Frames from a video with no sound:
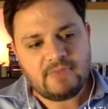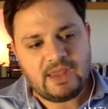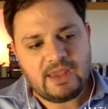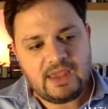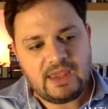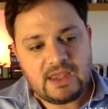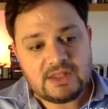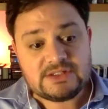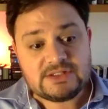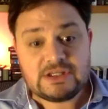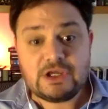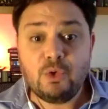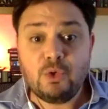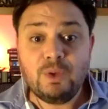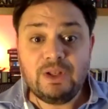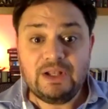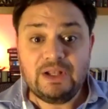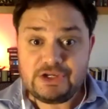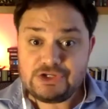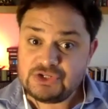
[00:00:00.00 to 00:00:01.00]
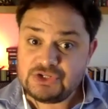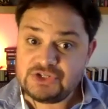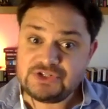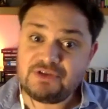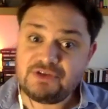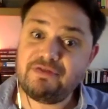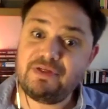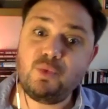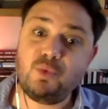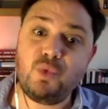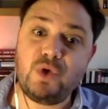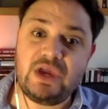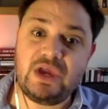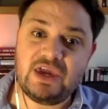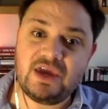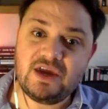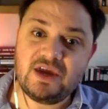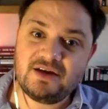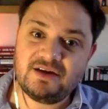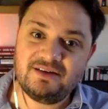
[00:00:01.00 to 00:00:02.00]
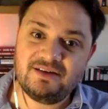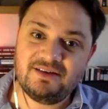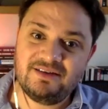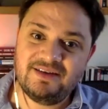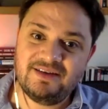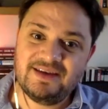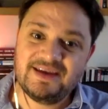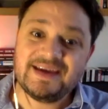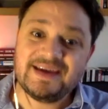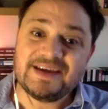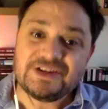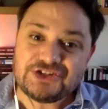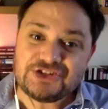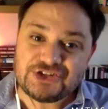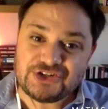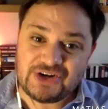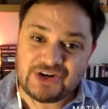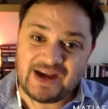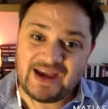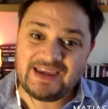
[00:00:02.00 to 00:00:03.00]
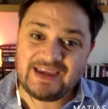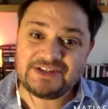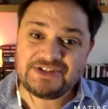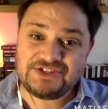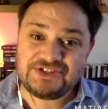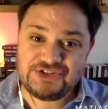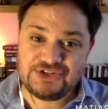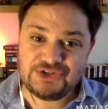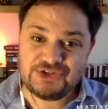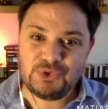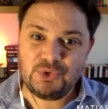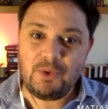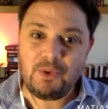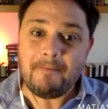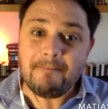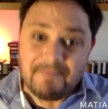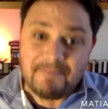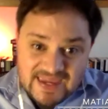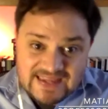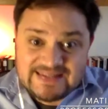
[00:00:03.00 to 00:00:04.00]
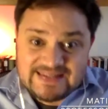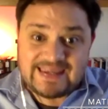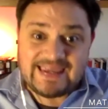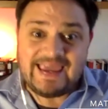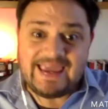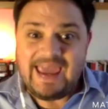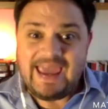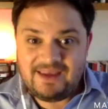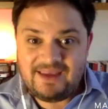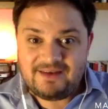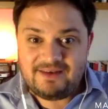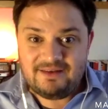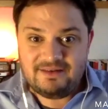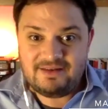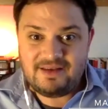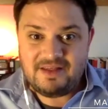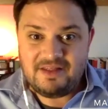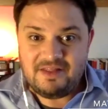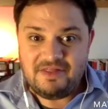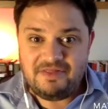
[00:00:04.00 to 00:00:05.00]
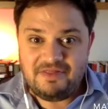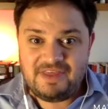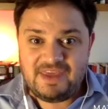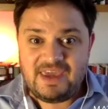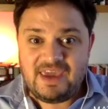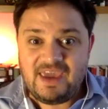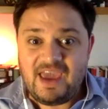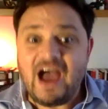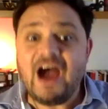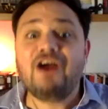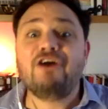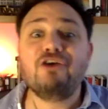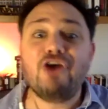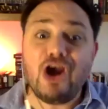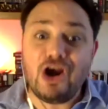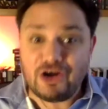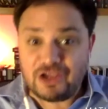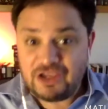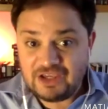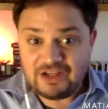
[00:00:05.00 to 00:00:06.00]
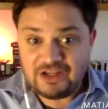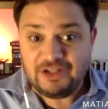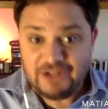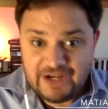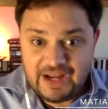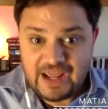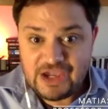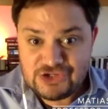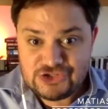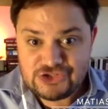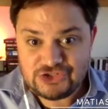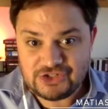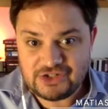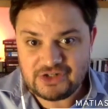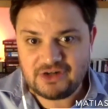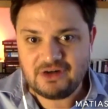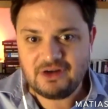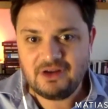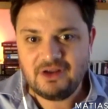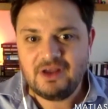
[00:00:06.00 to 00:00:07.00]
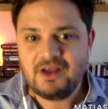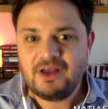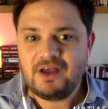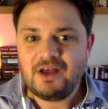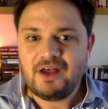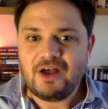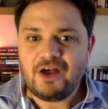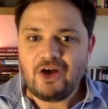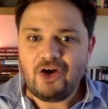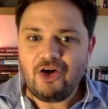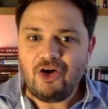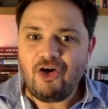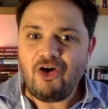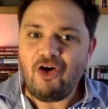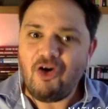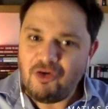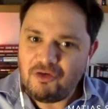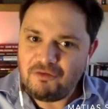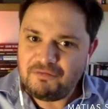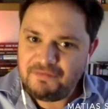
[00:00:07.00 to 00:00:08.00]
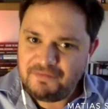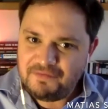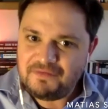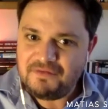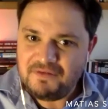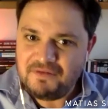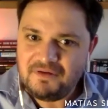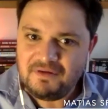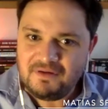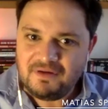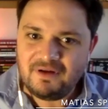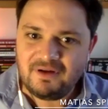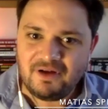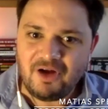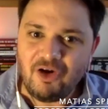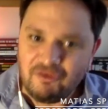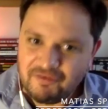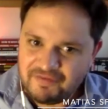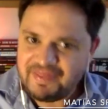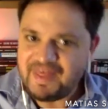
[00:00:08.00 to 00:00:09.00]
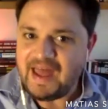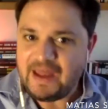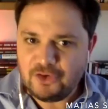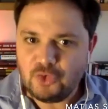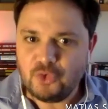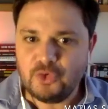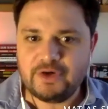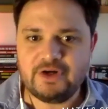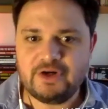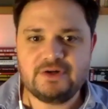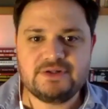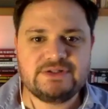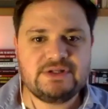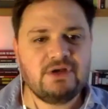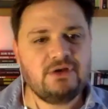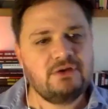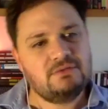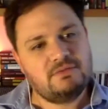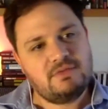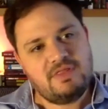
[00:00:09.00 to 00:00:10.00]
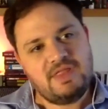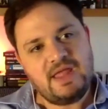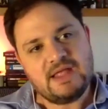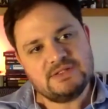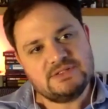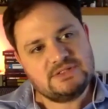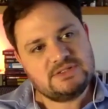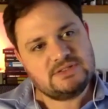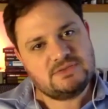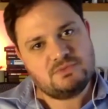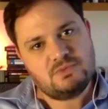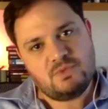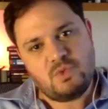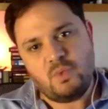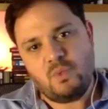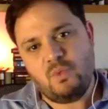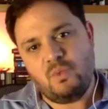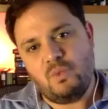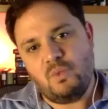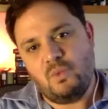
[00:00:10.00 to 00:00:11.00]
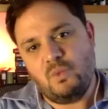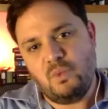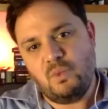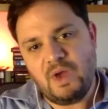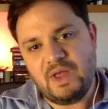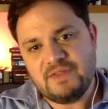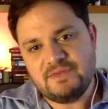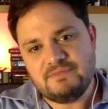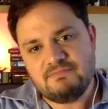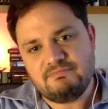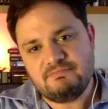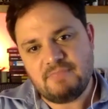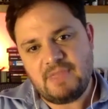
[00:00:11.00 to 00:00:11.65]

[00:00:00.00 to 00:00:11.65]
It's coalitions of the weak trying to mitigate the hierarchical nature of that order. So that's one